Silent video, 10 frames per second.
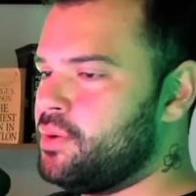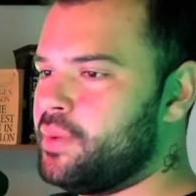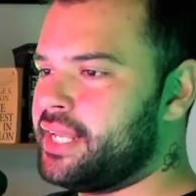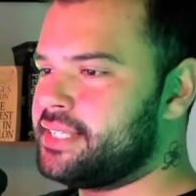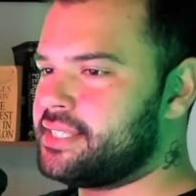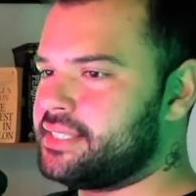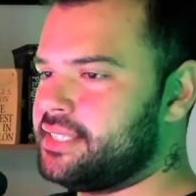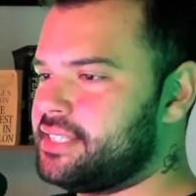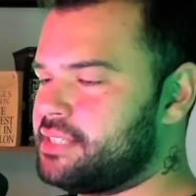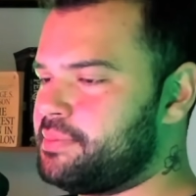winning
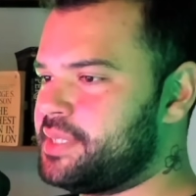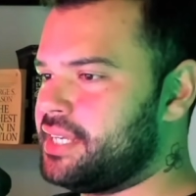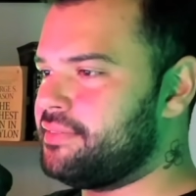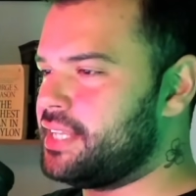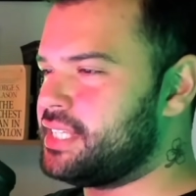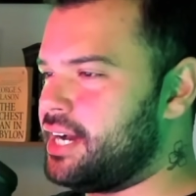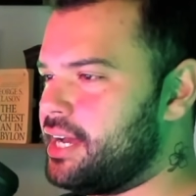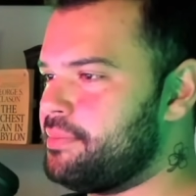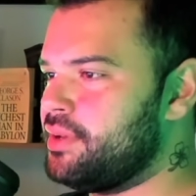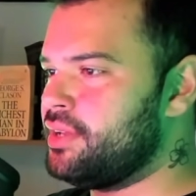66% of the
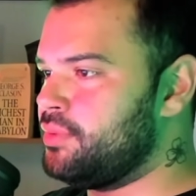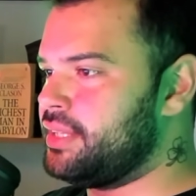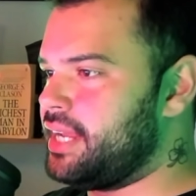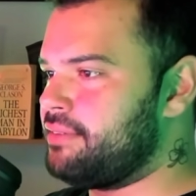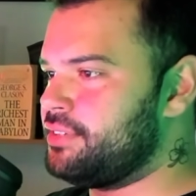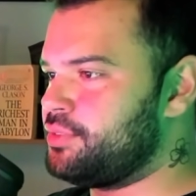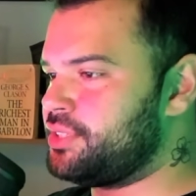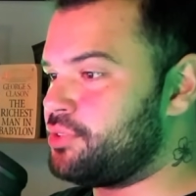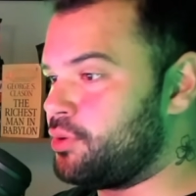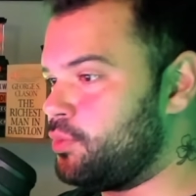time with an average
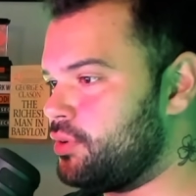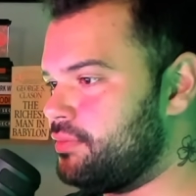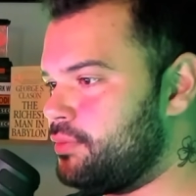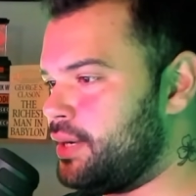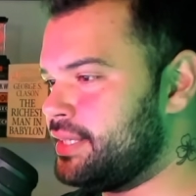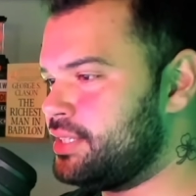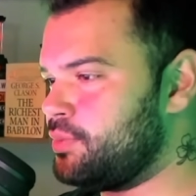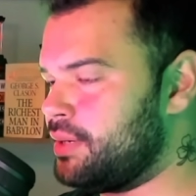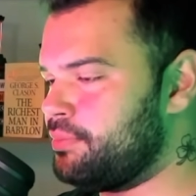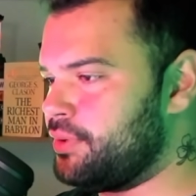risk to reward of 1 to
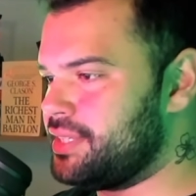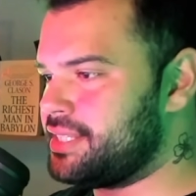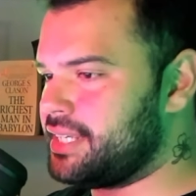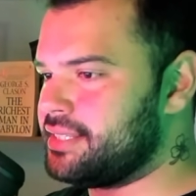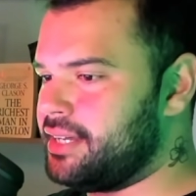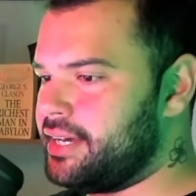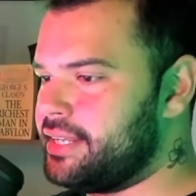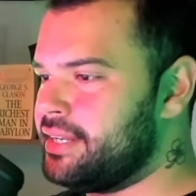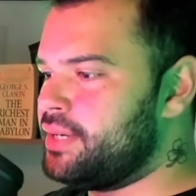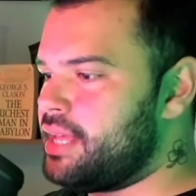
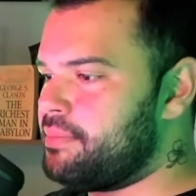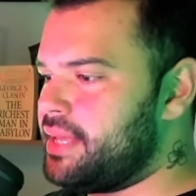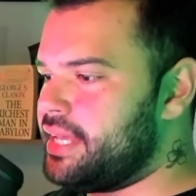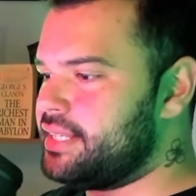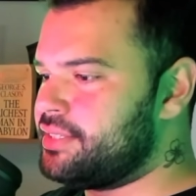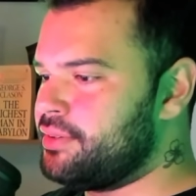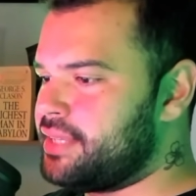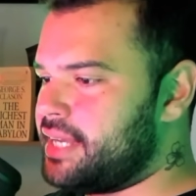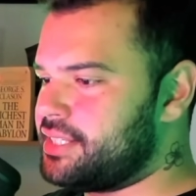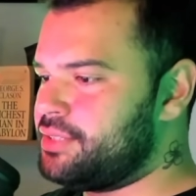1.69, net me
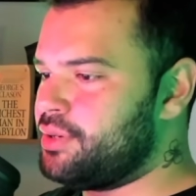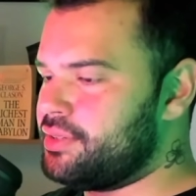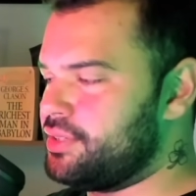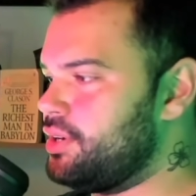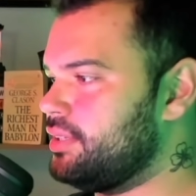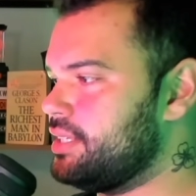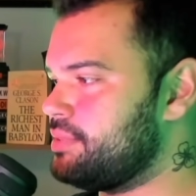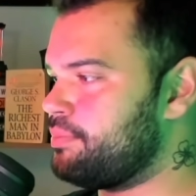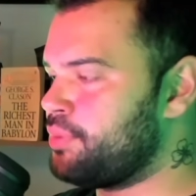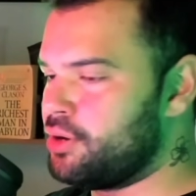
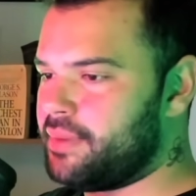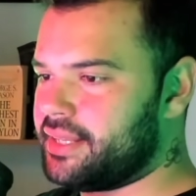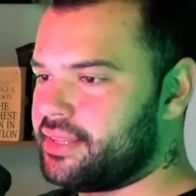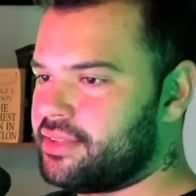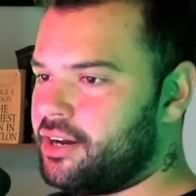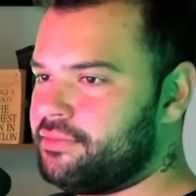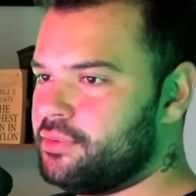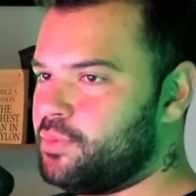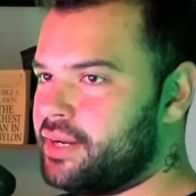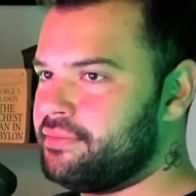$2,200 per month off
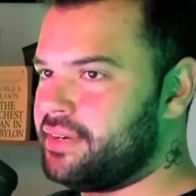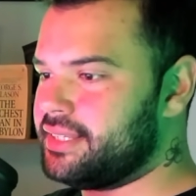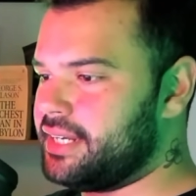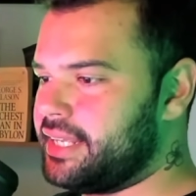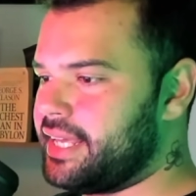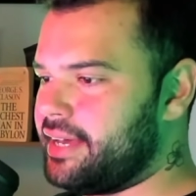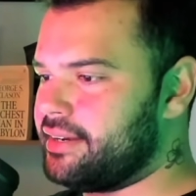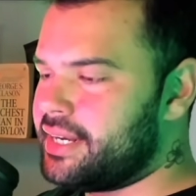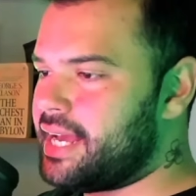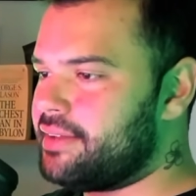of one funded
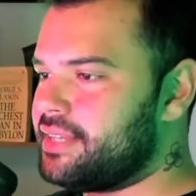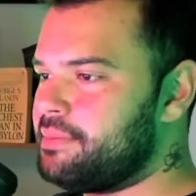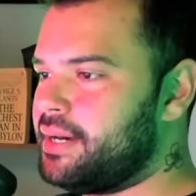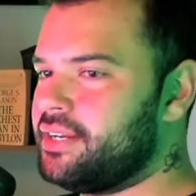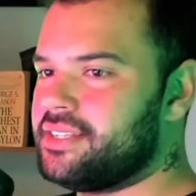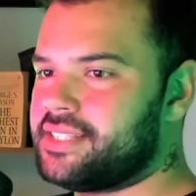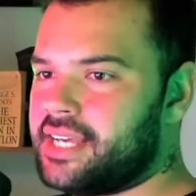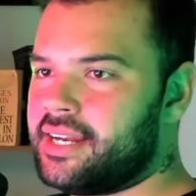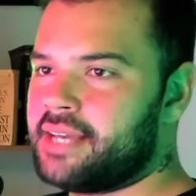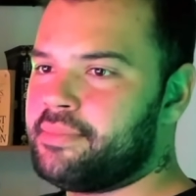account. Now, that might not
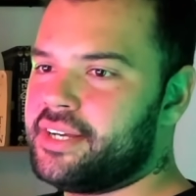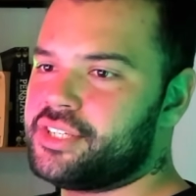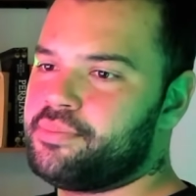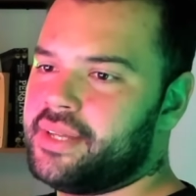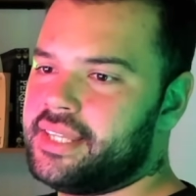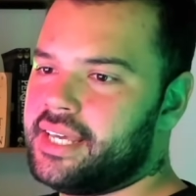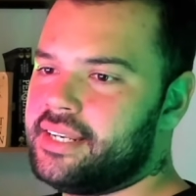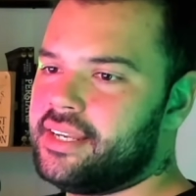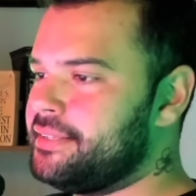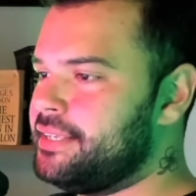sound like much, but
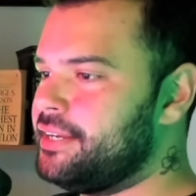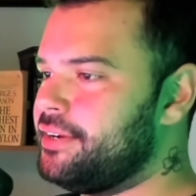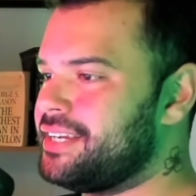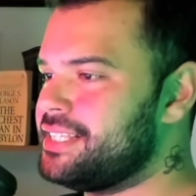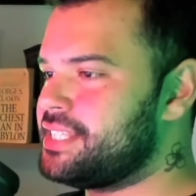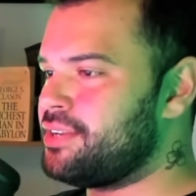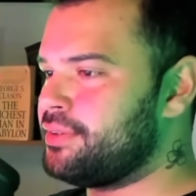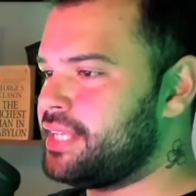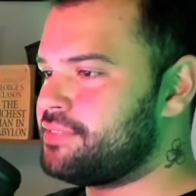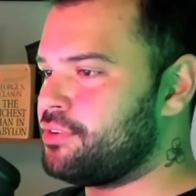then,
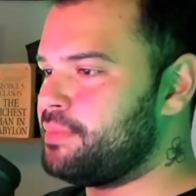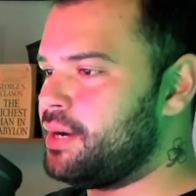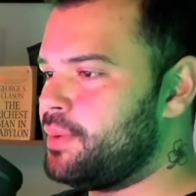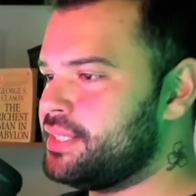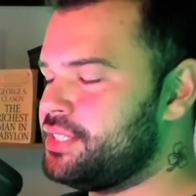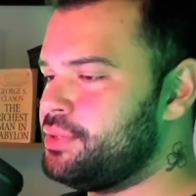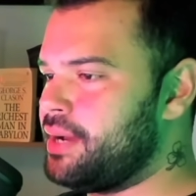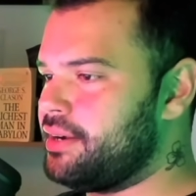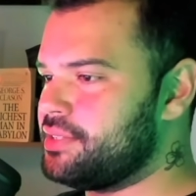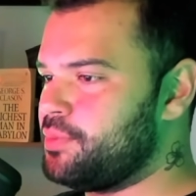considering that's for about 1 to 2
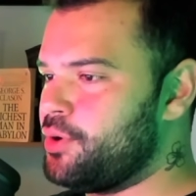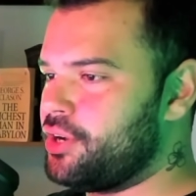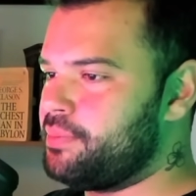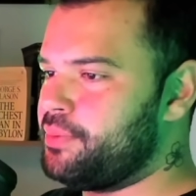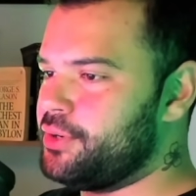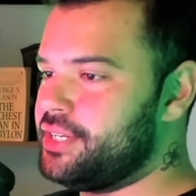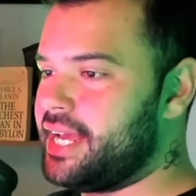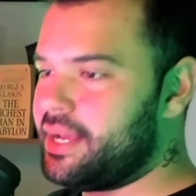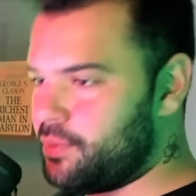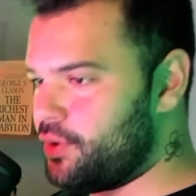hours work per
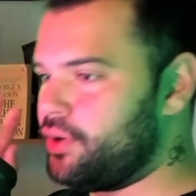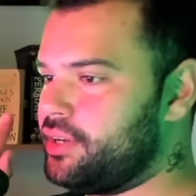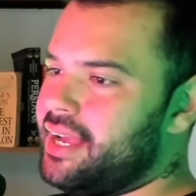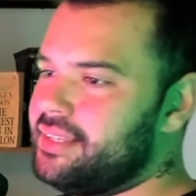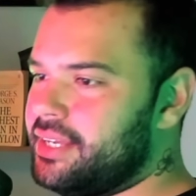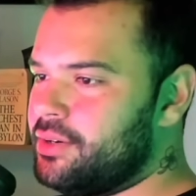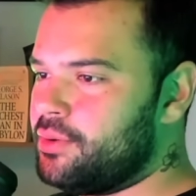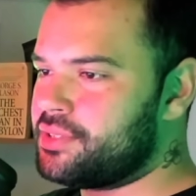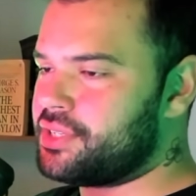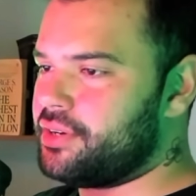day work, and then
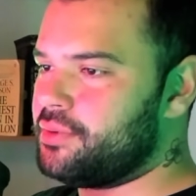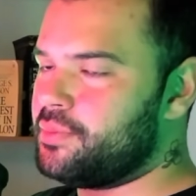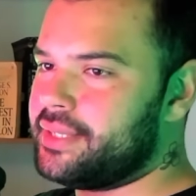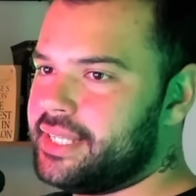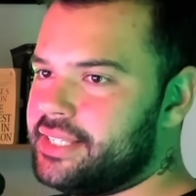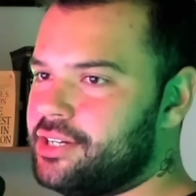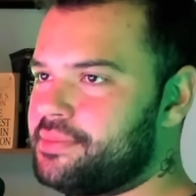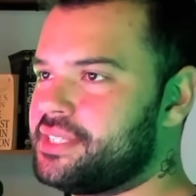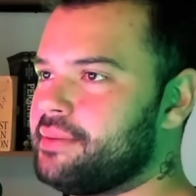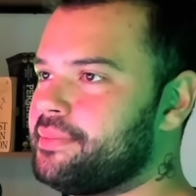also with the Top
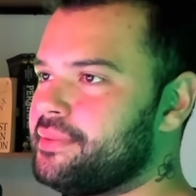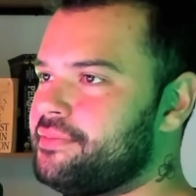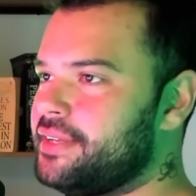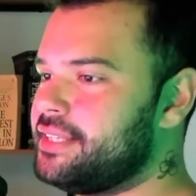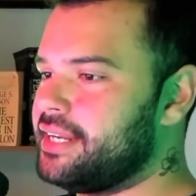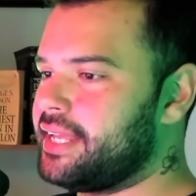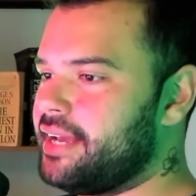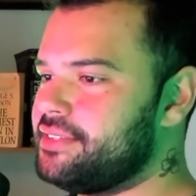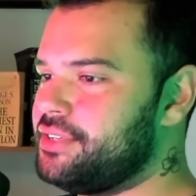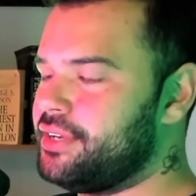Step funded
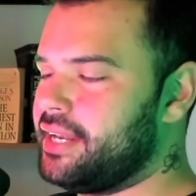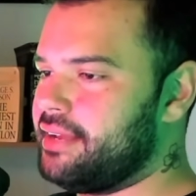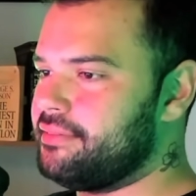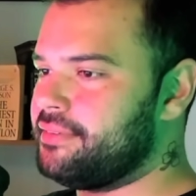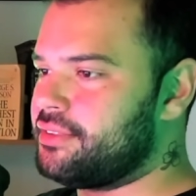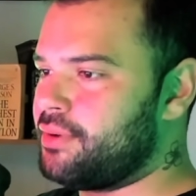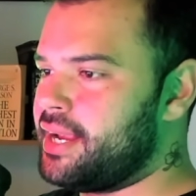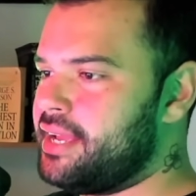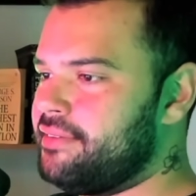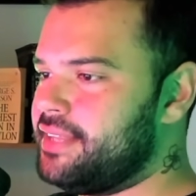accounts, you can have
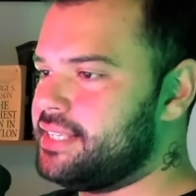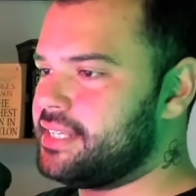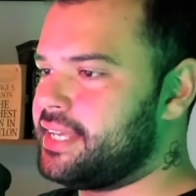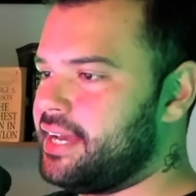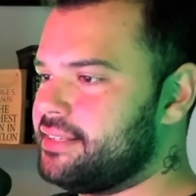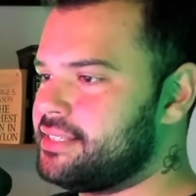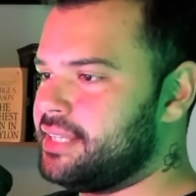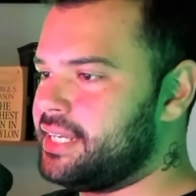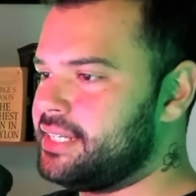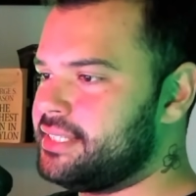3 of these accounts
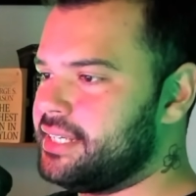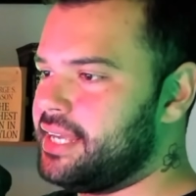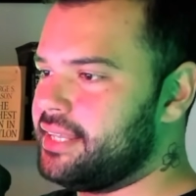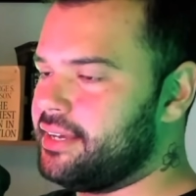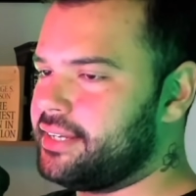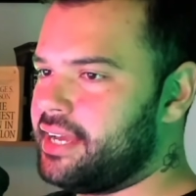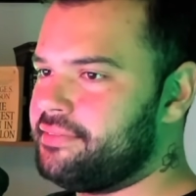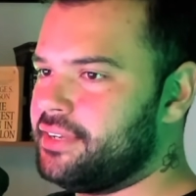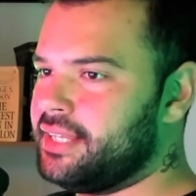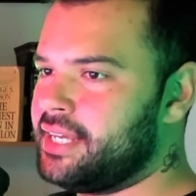linked together. Okay, if
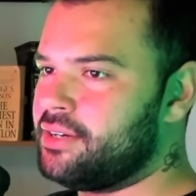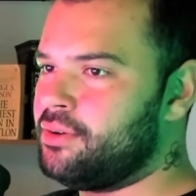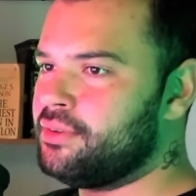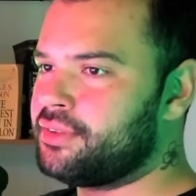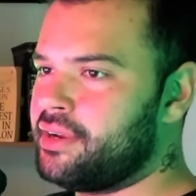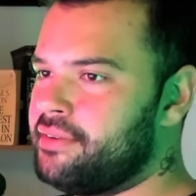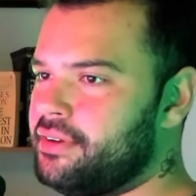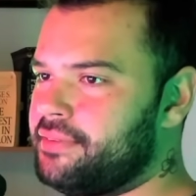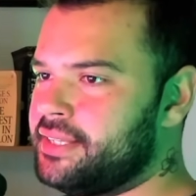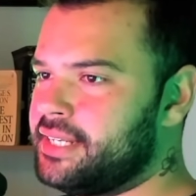you link all 3 of your
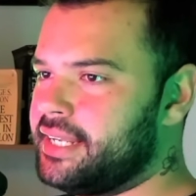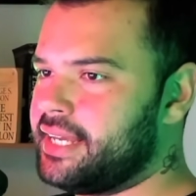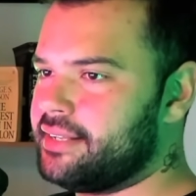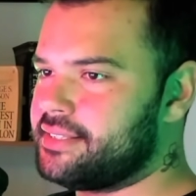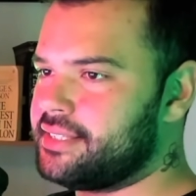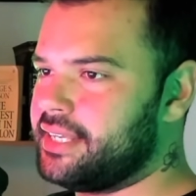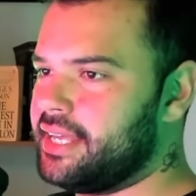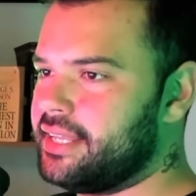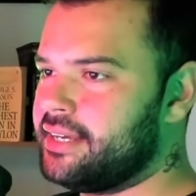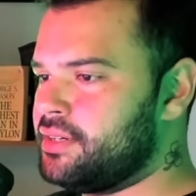funded accounts
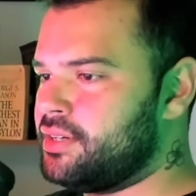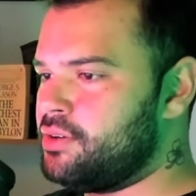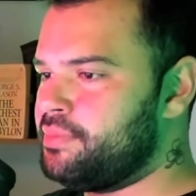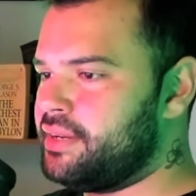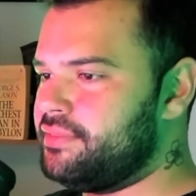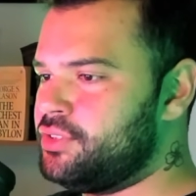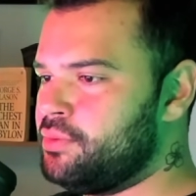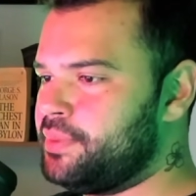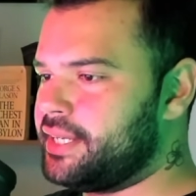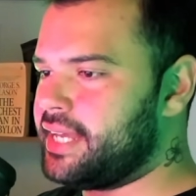together, good old bit of
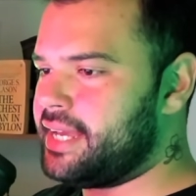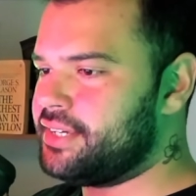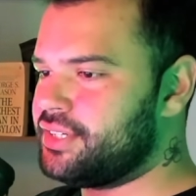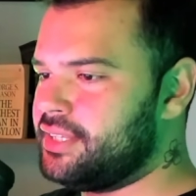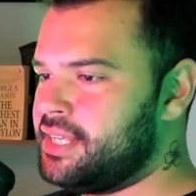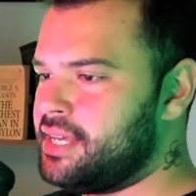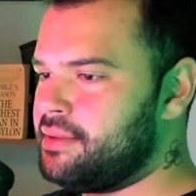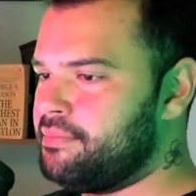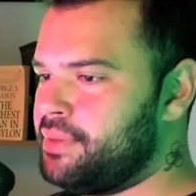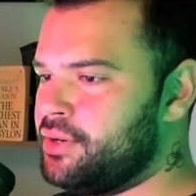duplication there,
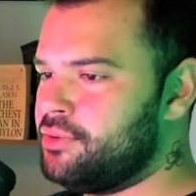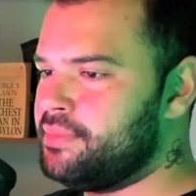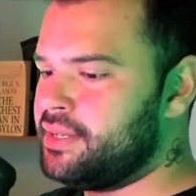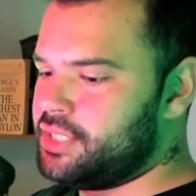boom,